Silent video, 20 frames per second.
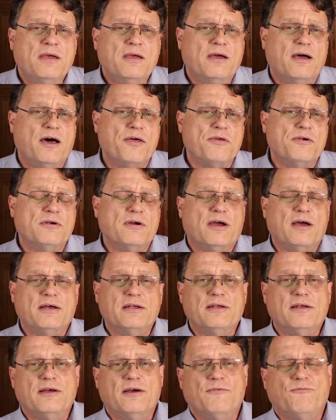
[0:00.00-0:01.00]
Other uh,
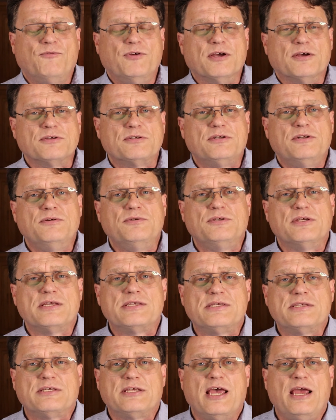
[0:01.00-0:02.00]
uh, fields do just
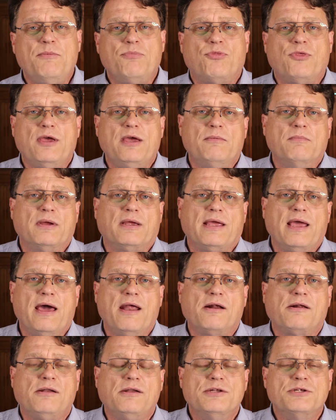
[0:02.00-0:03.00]
the same thing.
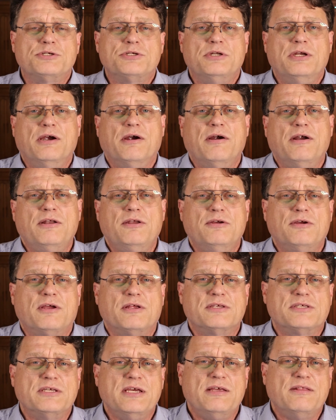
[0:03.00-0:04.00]
Mechanical engineering, you can
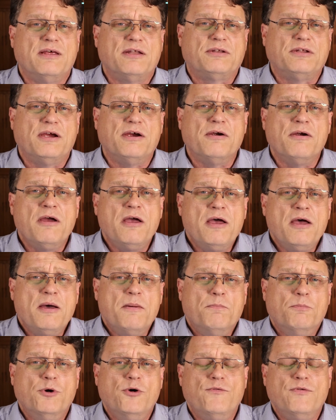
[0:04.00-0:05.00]
see that they're
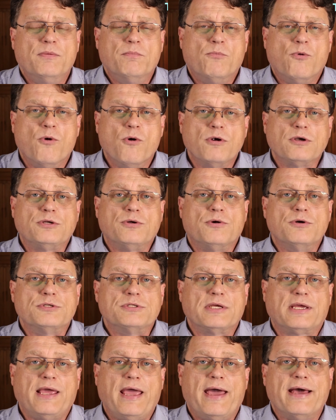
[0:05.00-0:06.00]
moving more towards
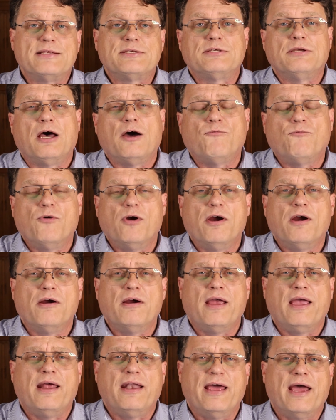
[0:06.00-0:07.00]
the C A D software
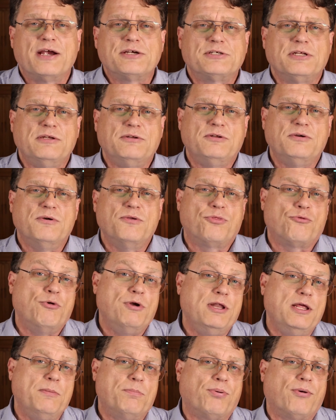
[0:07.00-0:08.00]
and actually doing three
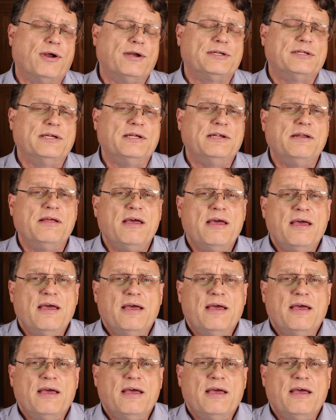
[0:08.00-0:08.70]
D printing.